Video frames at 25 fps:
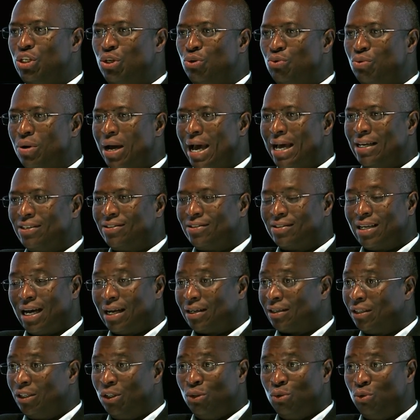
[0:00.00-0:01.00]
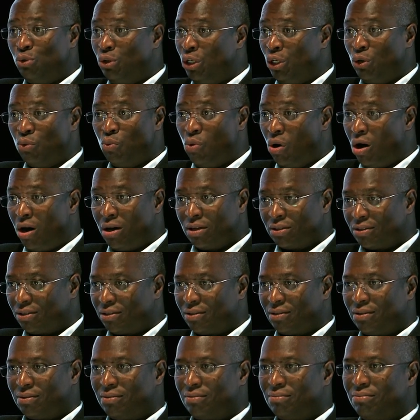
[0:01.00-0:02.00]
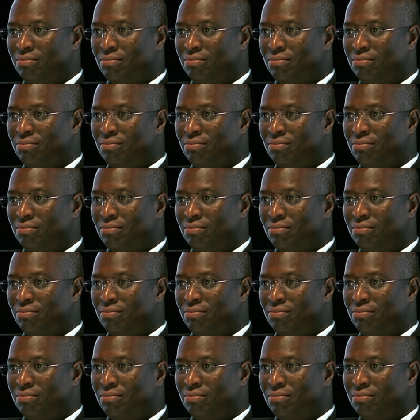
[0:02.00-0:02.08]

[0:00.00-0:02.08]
knew exactly who he was.